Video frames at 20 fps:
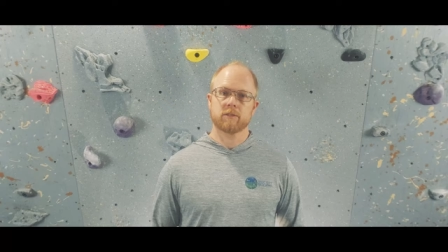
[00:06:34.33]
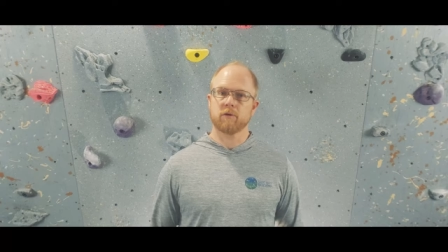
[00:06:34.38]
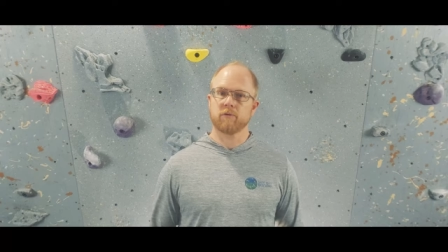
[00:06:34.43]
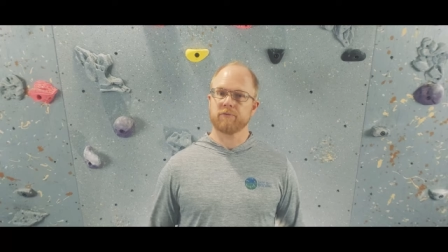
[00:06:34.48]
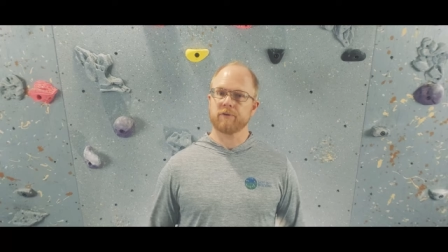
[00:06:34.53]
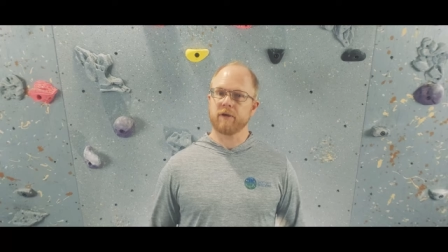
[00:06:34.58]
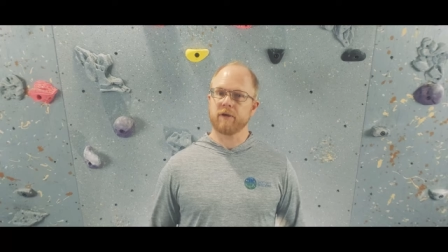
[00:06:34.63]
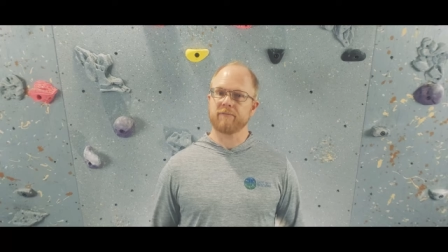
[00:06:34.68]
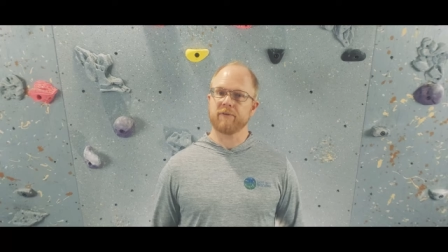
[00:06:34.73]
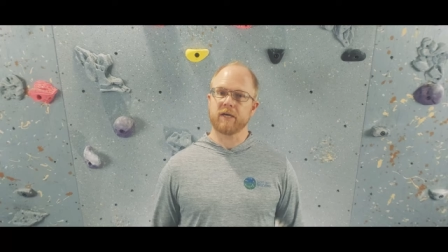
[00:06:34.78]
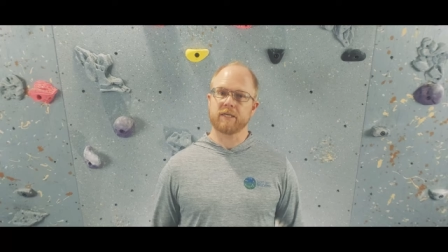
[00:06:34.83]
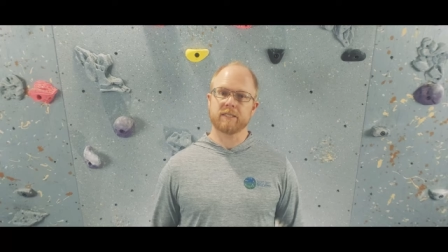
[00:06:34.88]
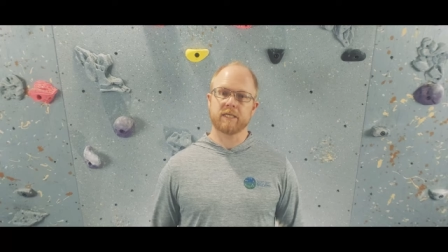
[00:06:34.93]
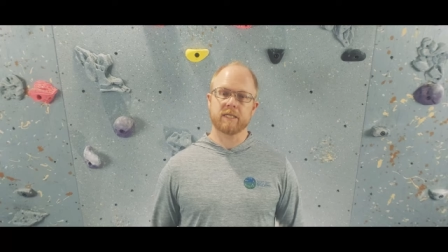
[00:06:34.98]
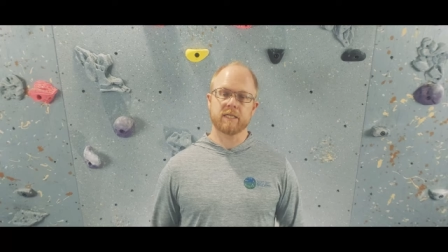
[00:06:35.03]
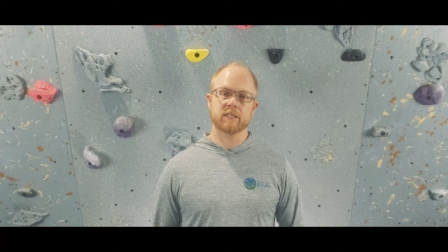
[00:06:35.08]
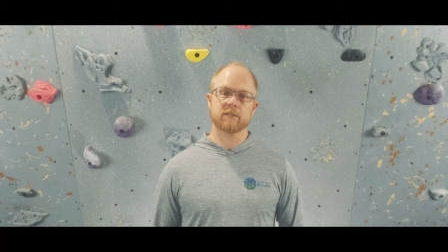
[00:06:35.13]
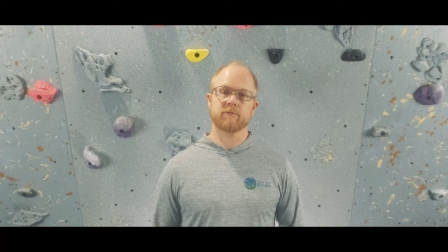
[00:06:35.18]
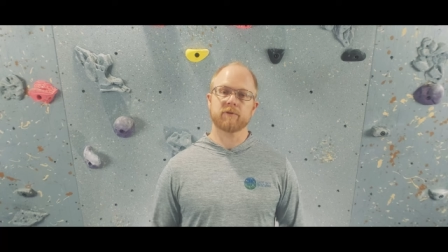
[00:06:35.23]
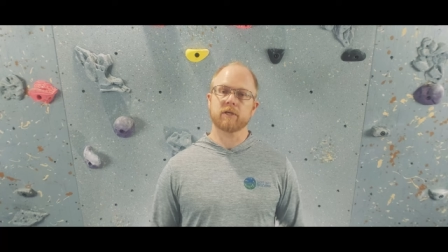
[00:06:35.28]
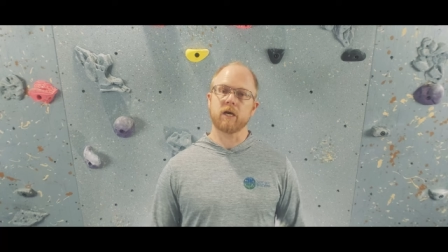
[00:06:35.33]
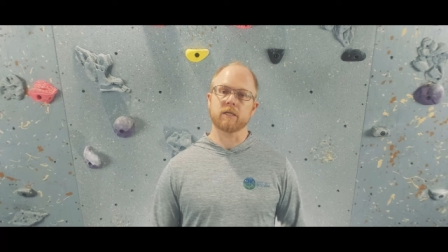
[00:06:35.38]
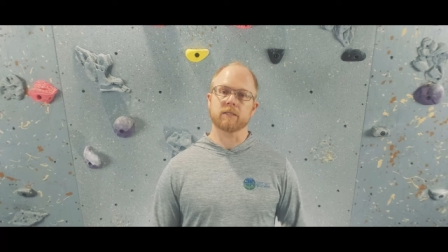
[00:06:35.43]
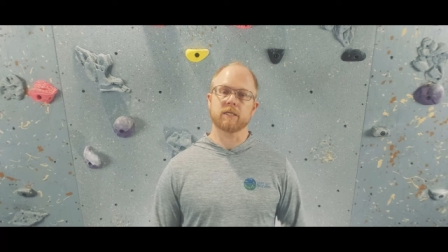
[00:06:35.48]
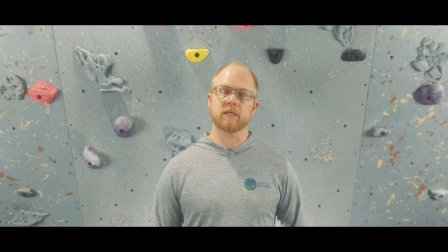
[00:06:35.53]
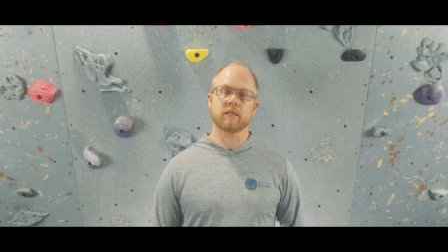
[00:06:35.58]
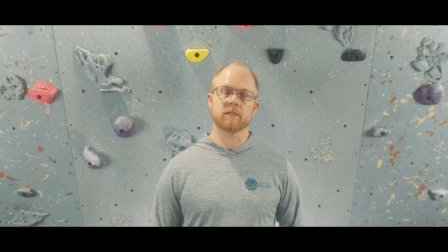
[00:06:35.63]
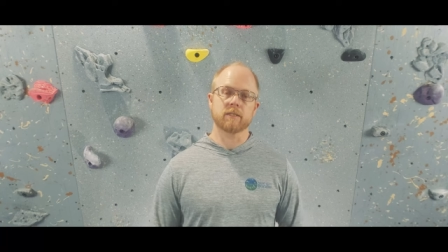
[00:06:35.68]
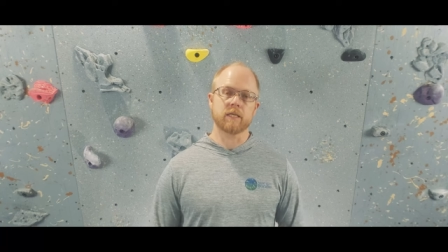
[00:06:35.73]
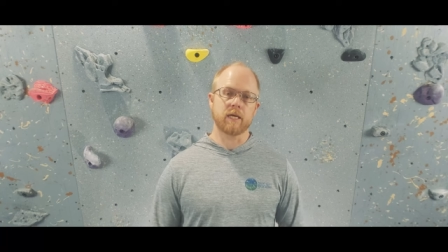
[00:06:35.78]
So if you have ideas for
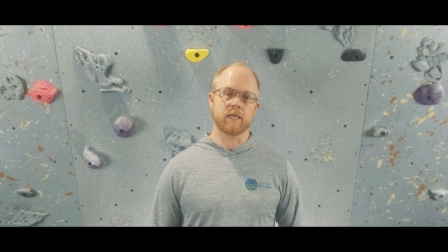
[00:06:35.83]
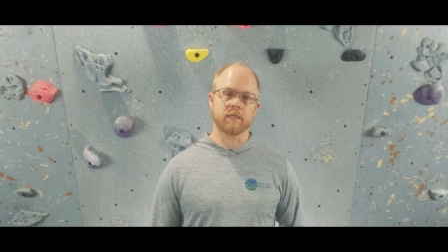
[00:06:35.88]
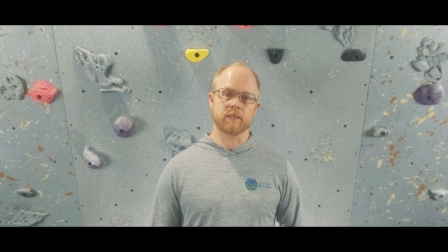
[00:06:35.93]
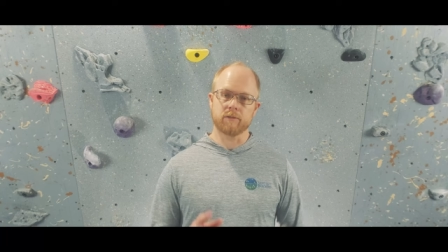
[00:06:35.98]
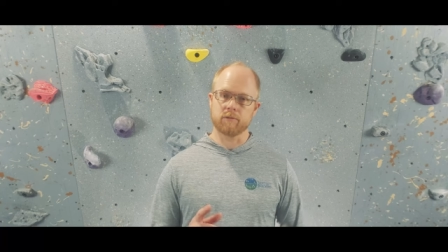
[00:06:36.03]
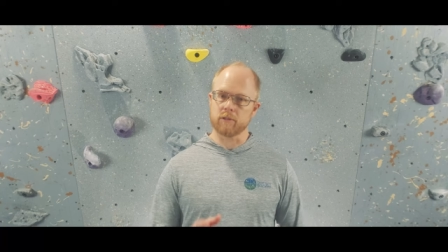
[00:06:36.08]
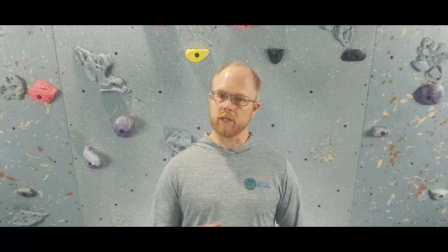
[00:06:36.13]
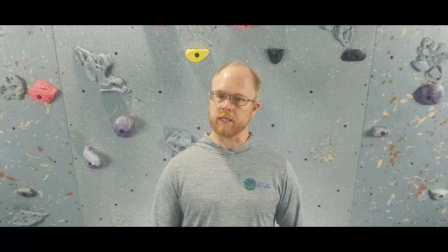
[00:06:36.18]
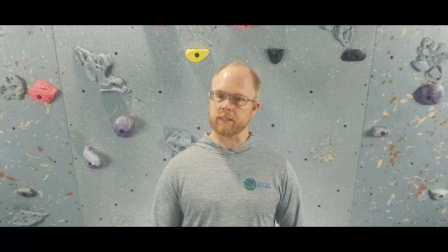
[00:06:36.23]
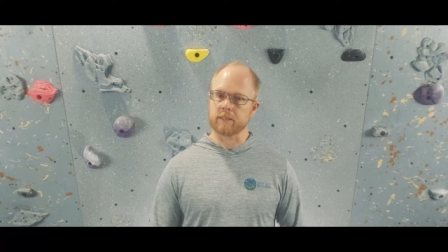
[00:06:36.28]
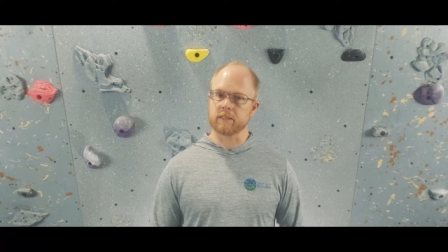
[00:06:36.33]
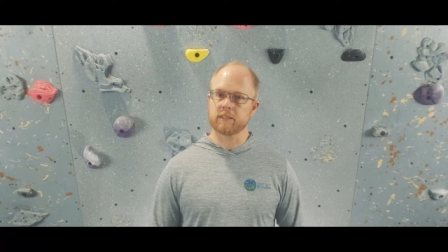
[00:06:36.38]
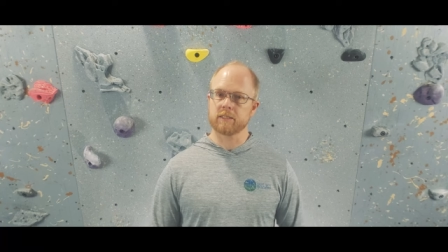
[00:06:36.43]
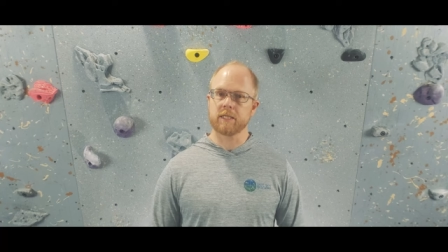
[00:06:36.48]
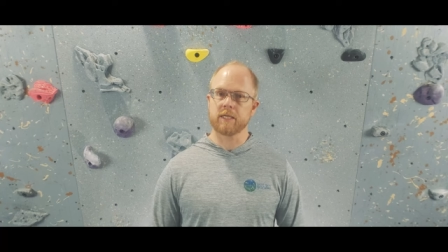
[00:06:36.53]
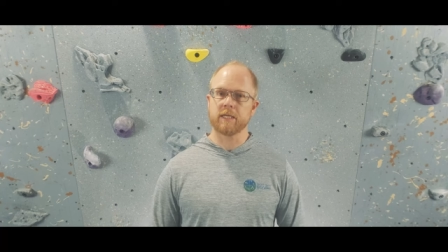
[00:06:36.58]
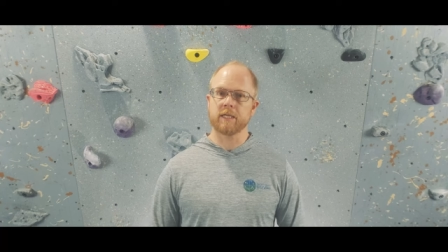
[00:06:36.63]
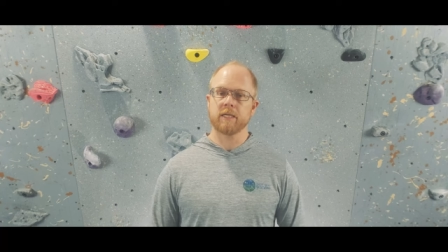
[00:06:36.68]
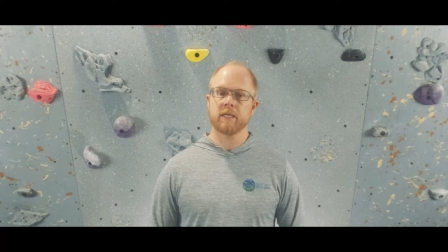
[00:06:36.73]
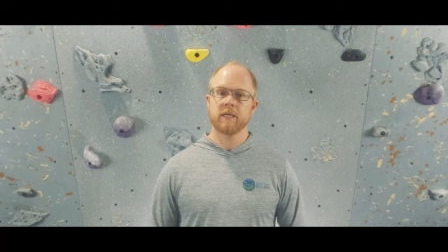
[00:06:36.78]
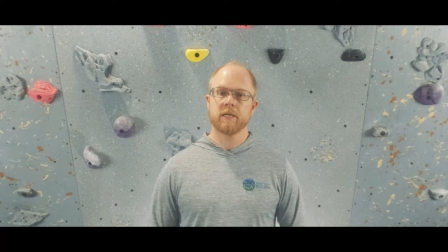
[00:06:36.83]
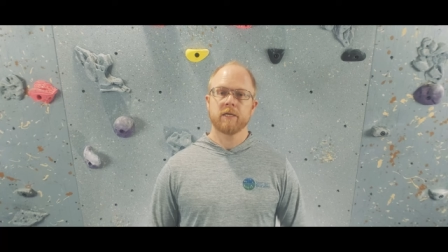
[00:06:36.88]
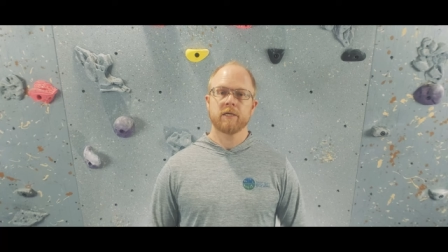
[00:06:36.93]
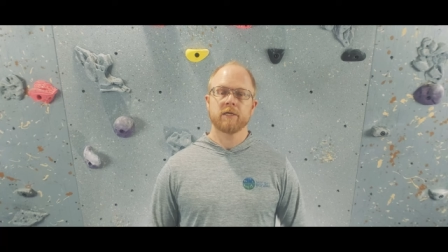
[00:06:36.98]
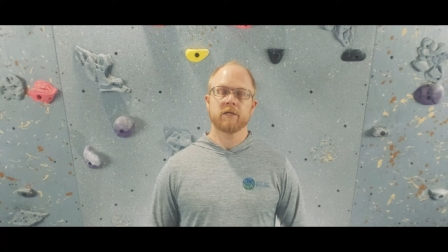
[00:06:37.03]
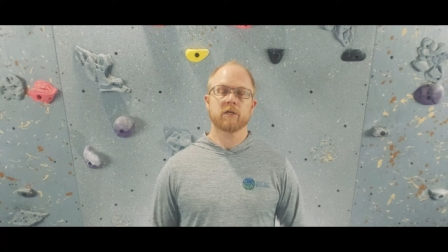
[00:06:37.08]
content that you'd like to see,